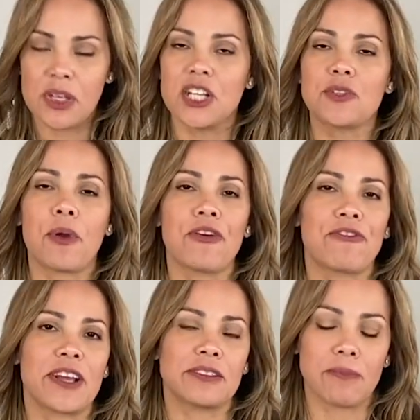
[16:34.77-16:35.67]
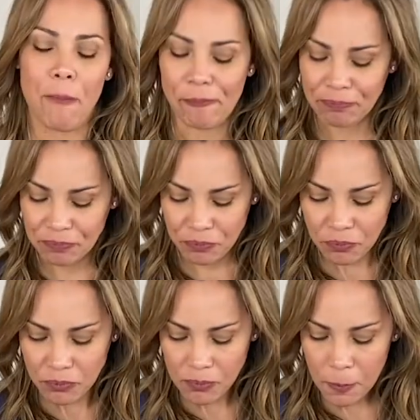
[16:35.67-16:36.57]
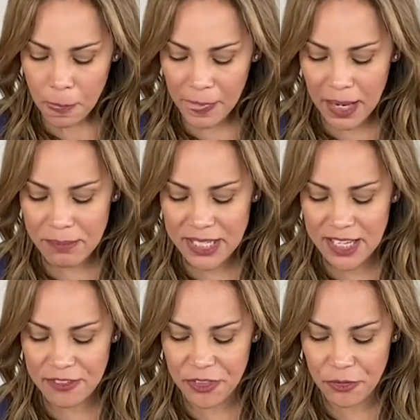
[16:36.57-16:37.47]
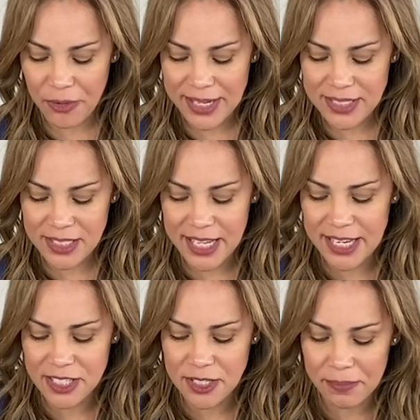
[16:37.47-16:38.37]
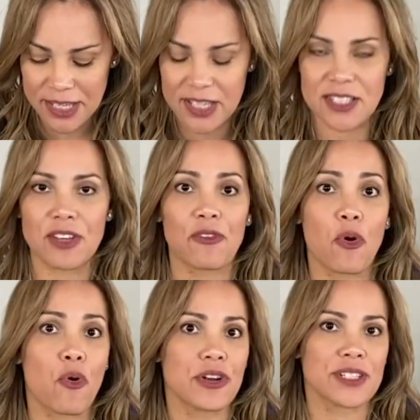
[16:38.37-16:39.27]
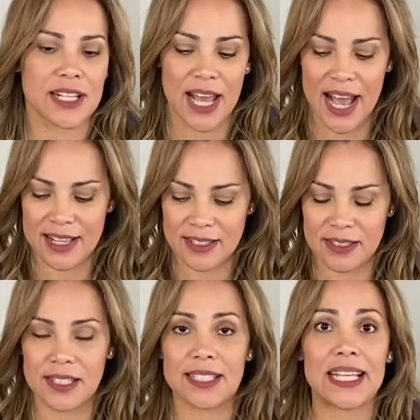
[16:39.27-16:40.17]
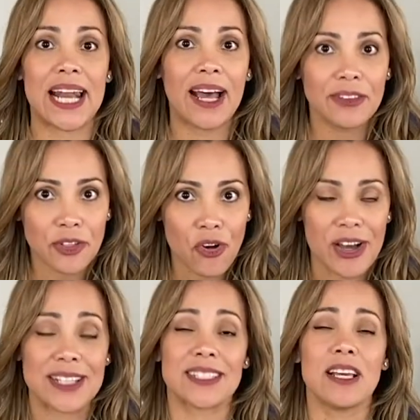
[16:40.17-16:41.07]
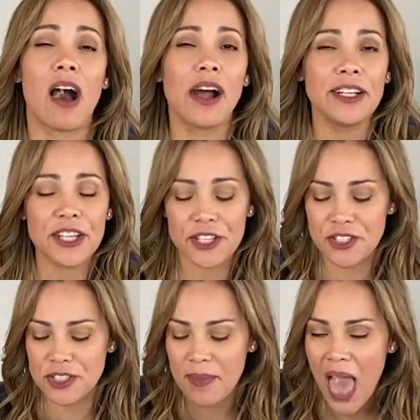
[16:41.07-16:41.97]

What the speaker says: It's perfect. I'm going to give the rice a taste because, of course, it has the cilantro, it has the onions.